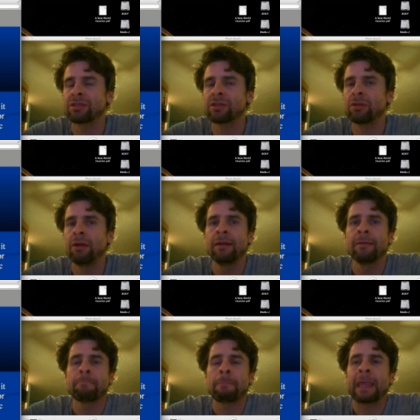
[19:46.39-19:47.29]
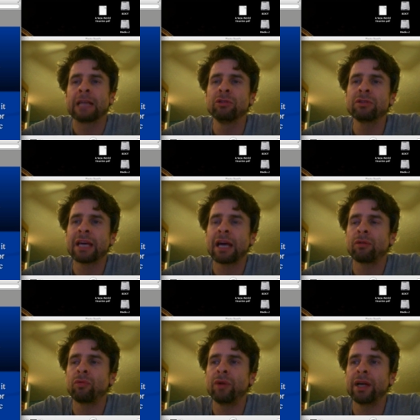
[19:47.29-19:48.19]
So look
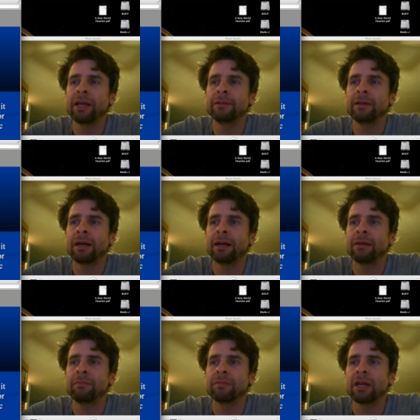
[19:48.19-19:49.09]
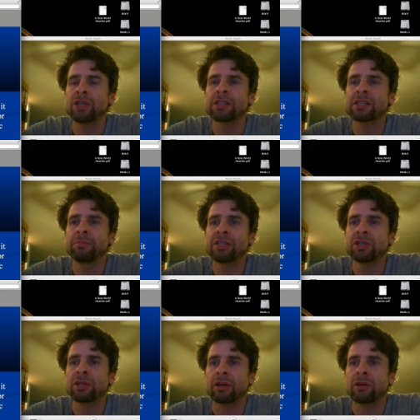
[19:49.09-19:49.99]
at when a
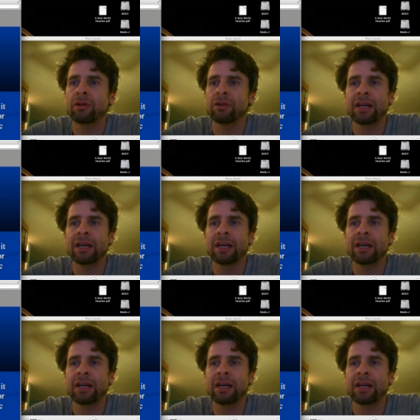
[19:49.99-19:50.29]
juxtaposition occurs.